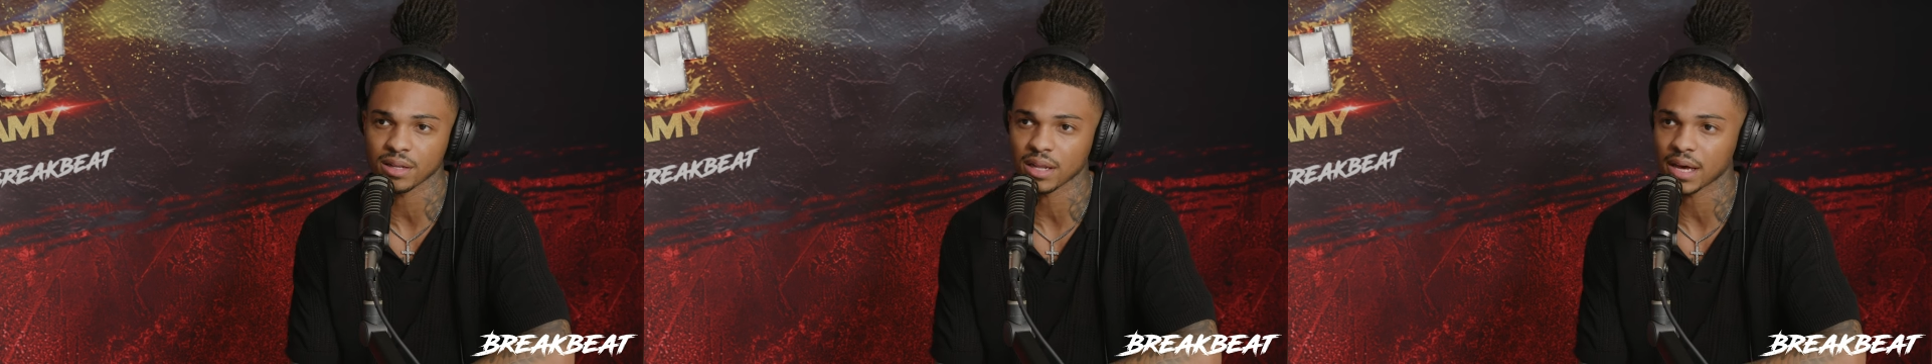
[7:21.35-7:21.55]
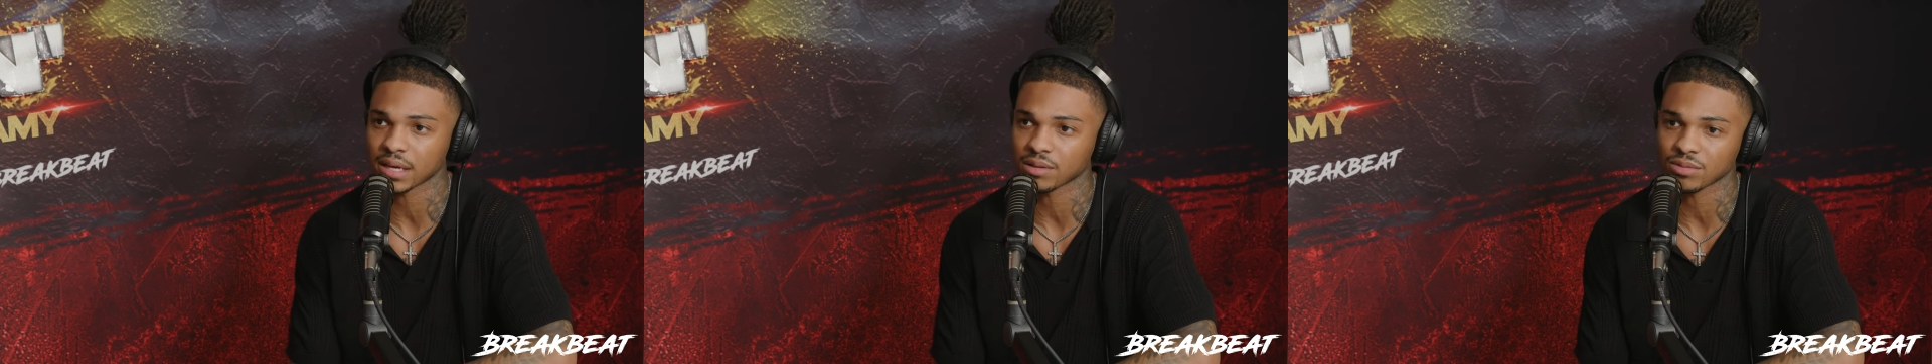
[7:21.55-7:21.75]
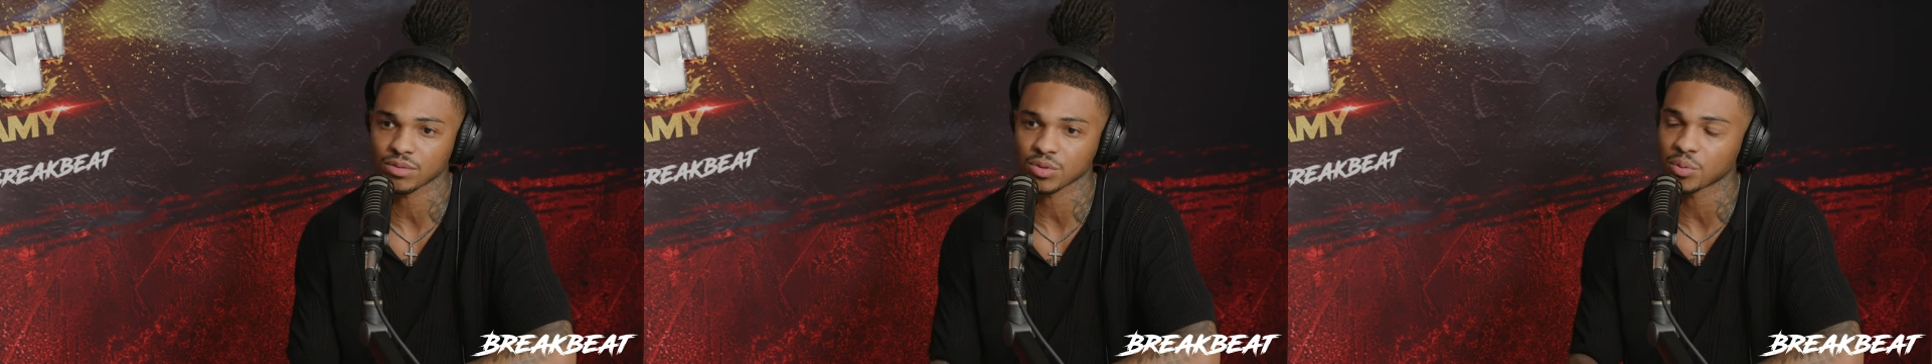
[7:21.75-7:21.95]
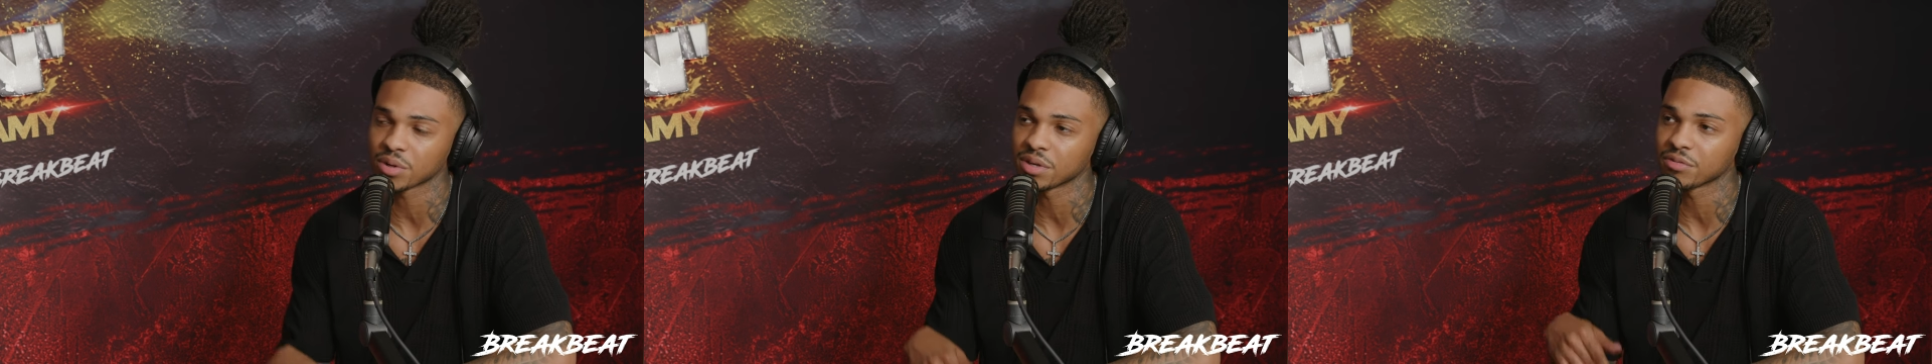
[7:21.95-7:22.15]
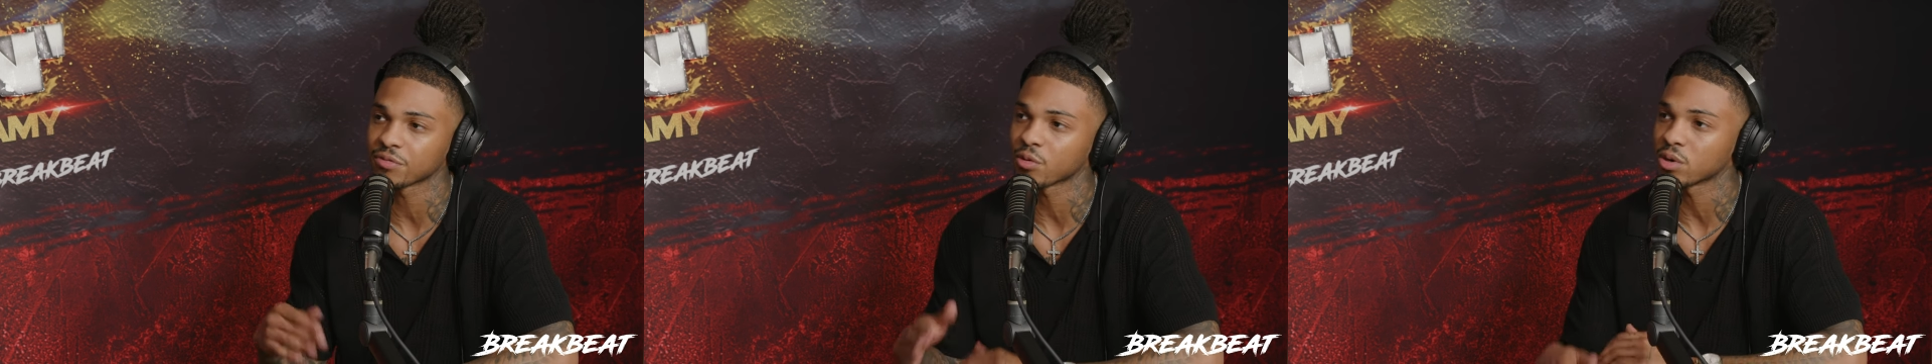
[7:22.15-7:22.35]
like
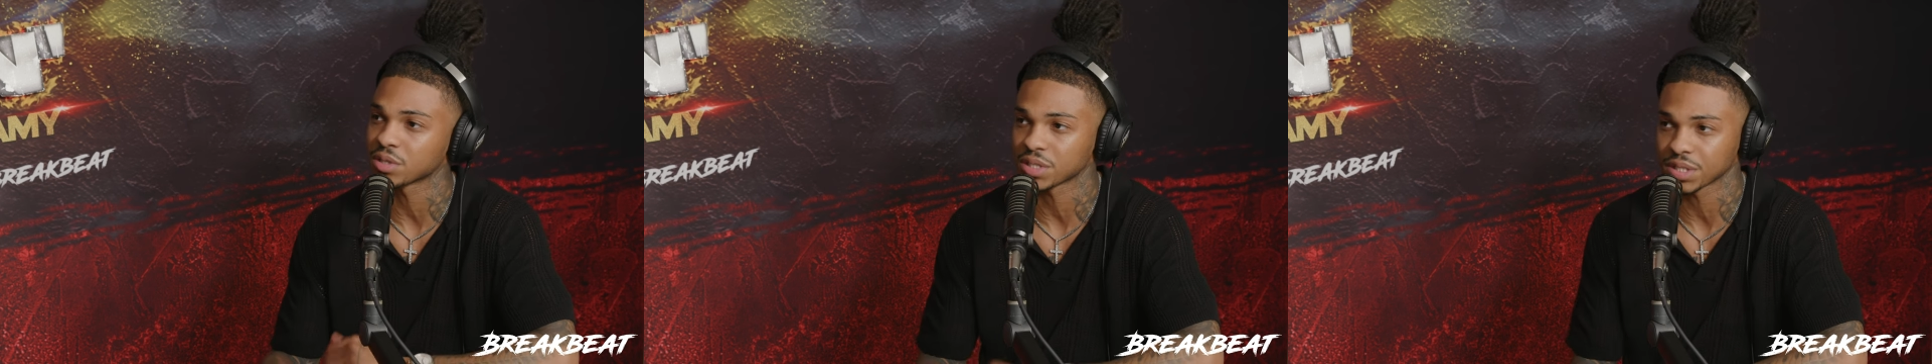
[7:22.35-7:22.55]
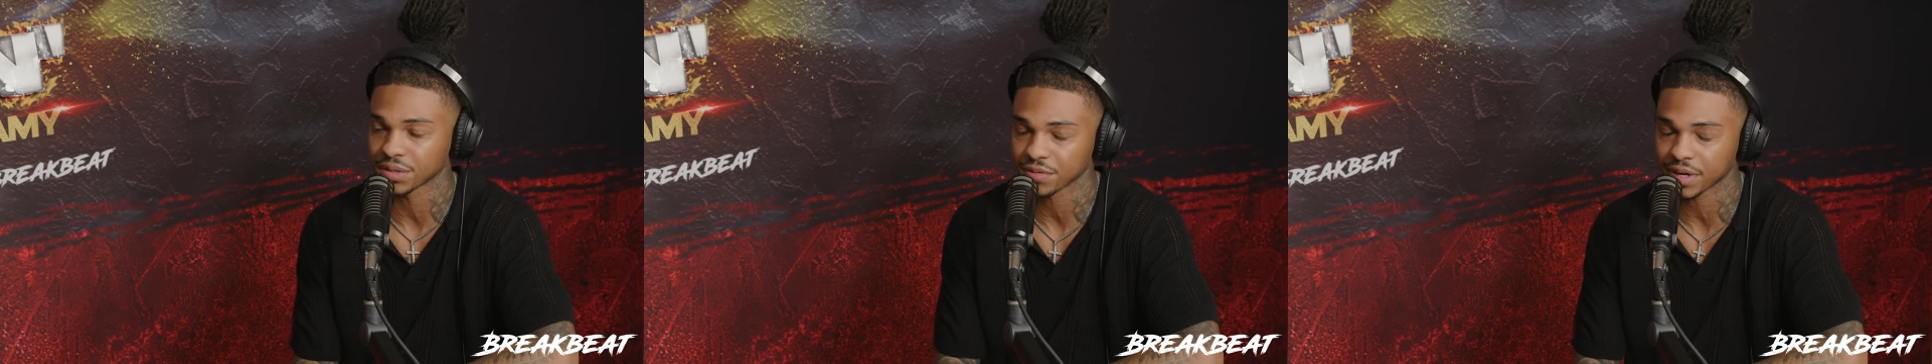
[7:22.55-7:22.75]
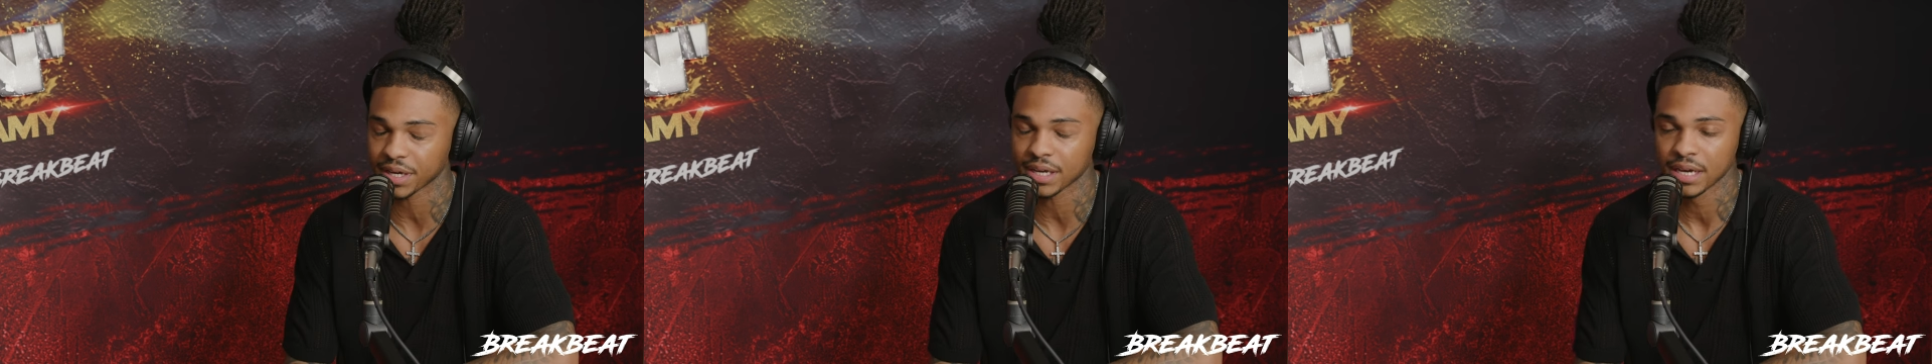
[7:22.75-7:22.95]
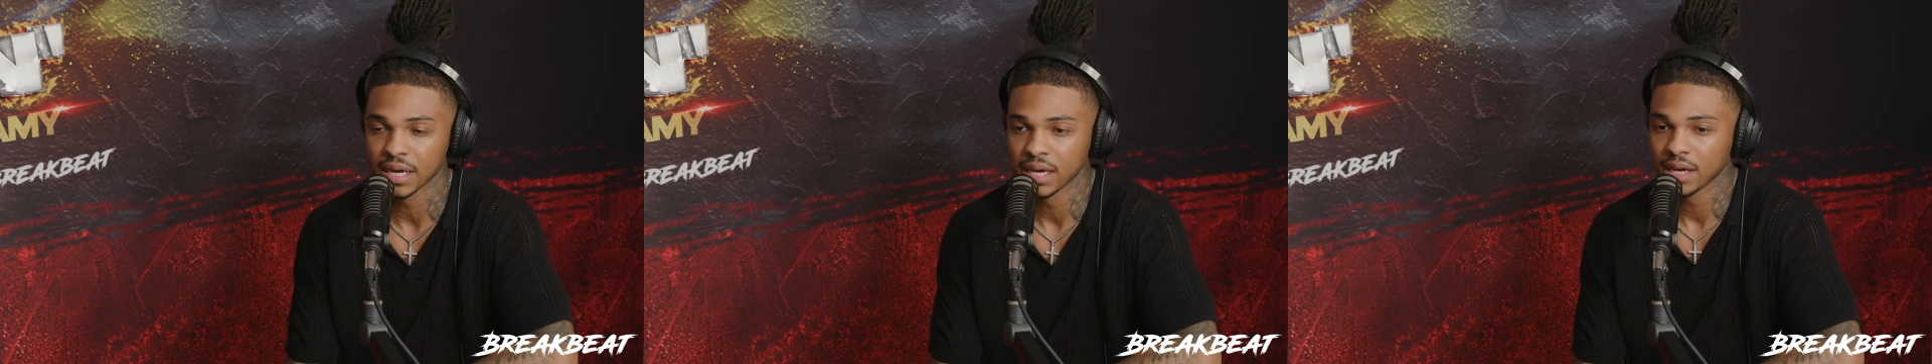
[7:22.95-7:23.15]
2014, right? Mm-hmm.